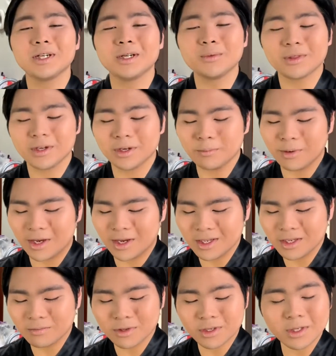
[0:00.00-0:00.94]
with our base,
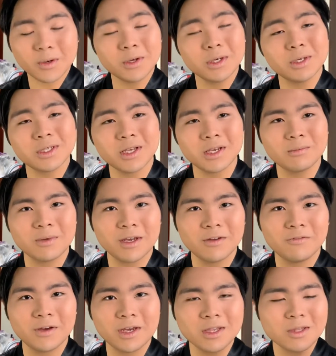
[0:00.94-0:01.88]
I'm just going to set my
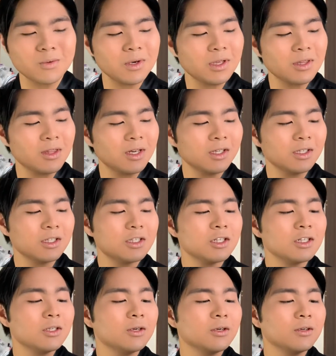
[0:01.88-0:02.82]
face with the
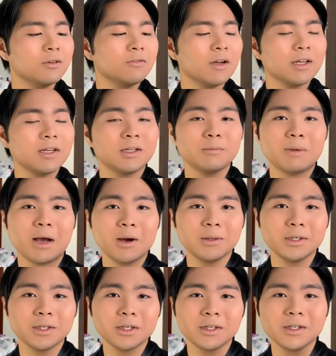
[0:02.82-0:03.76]
Nichido Final
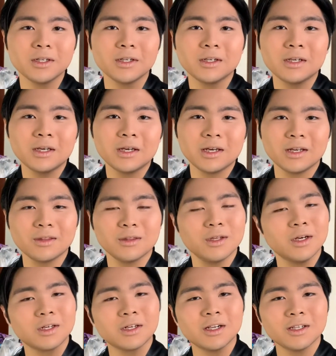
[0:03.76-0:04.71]
Powder in
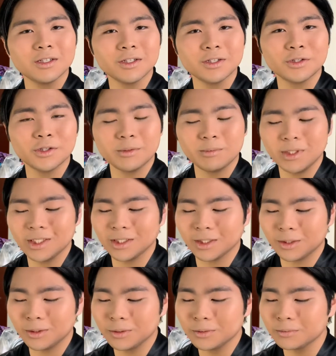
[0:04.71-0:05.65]
the color Creamy
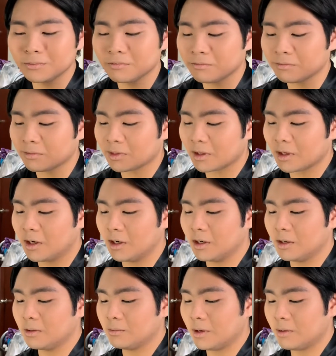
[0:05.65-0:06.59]
Glow.
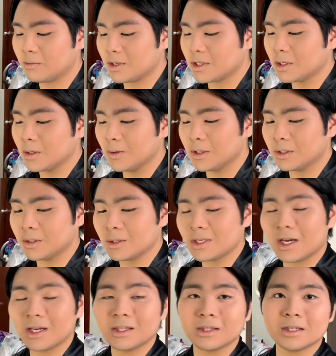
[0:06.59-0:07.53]
I'm just going to
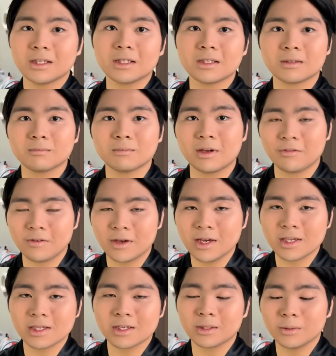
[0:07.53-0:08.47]
set my
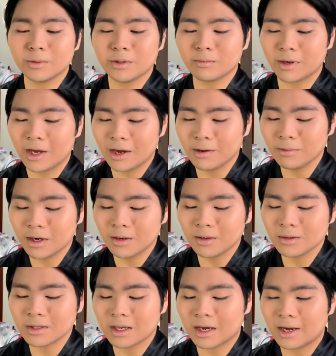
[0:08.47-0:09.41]
face, including my
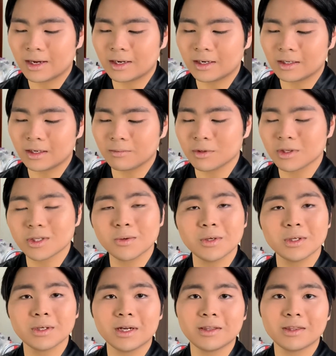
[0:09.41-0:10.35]
eyebrows, and I'm just going
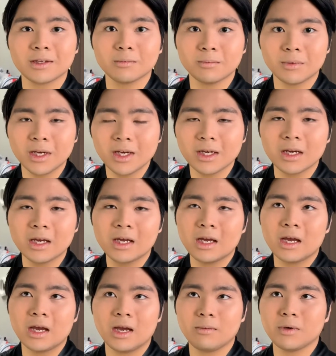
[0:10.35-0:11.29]
to let that bake.
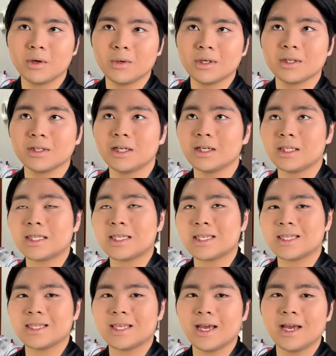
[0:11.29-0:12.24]
I'm going to let it
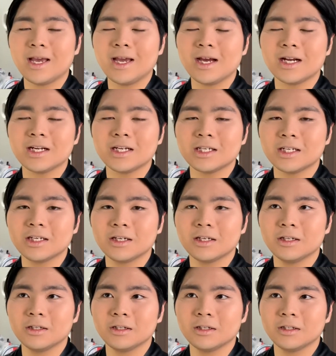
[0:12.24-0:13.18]
stay
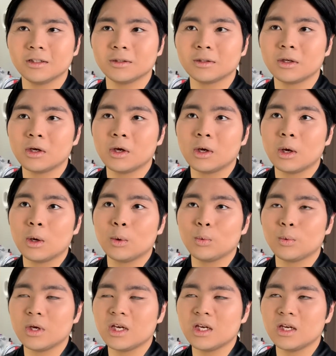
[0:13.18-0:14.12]
until
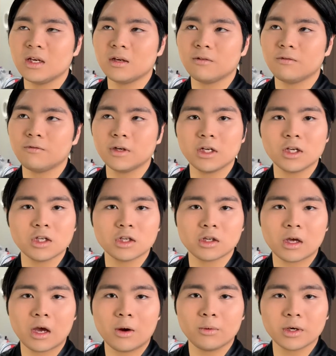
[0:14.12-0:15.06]
we finish
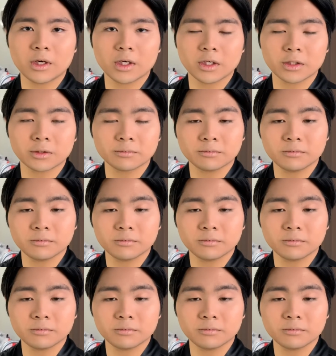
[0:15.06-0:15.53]
our